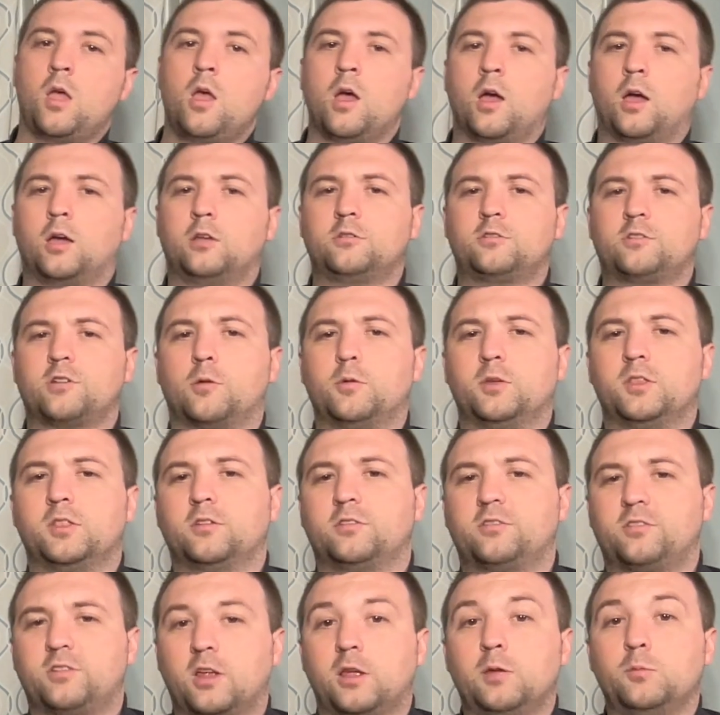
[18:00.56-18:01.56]
And so, in the
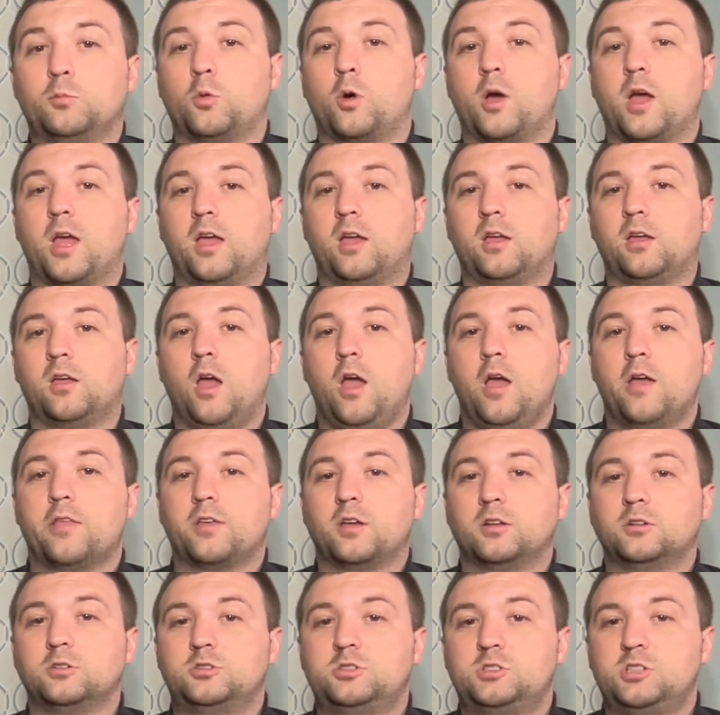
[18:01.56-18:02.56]
same way
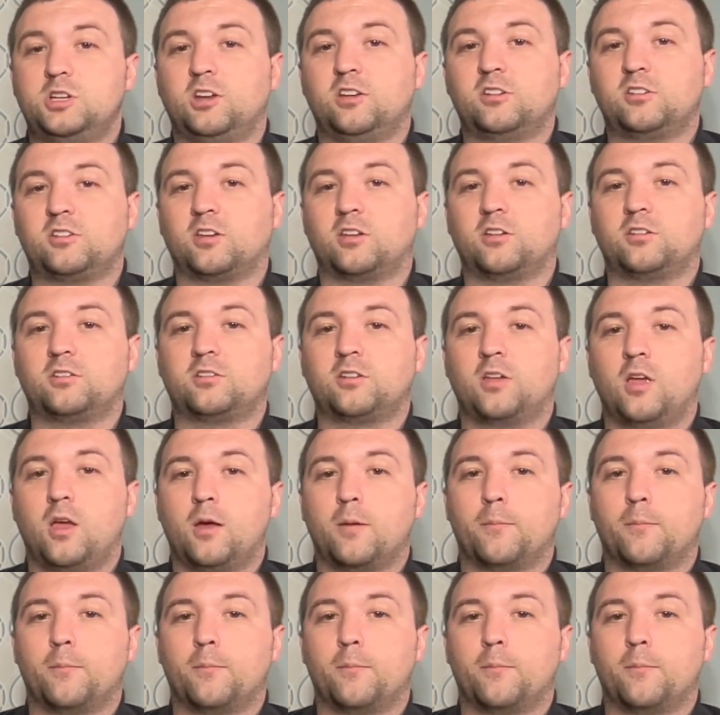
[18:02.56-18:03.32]
that Jesus